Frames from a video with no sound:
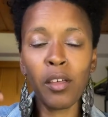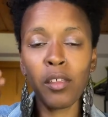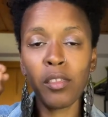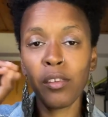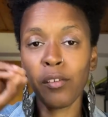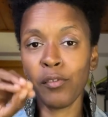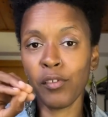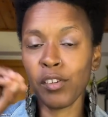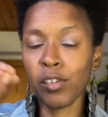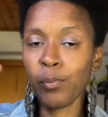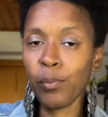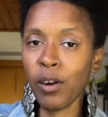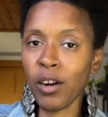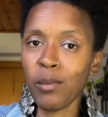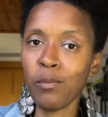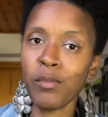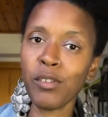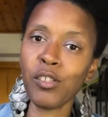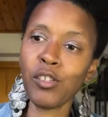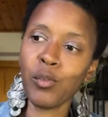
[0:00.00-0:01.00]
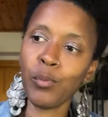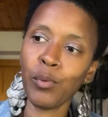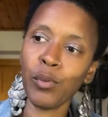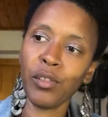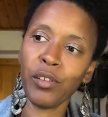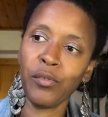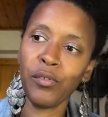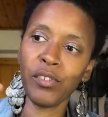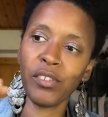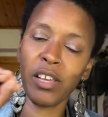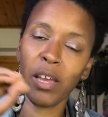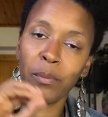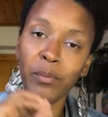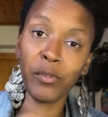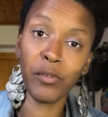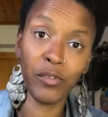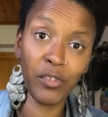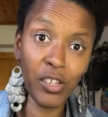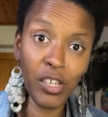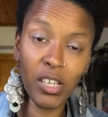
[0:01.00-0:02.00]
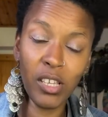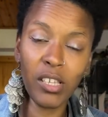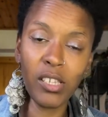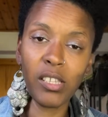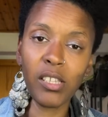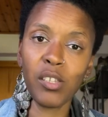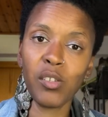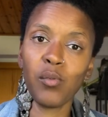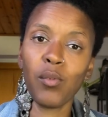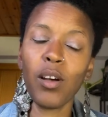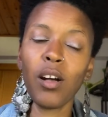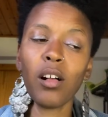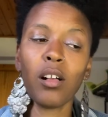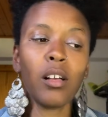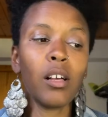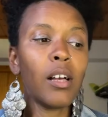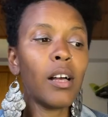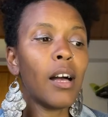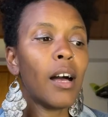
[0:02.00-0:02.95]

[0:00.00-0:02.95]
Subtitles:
different departments to put different types of teas as well.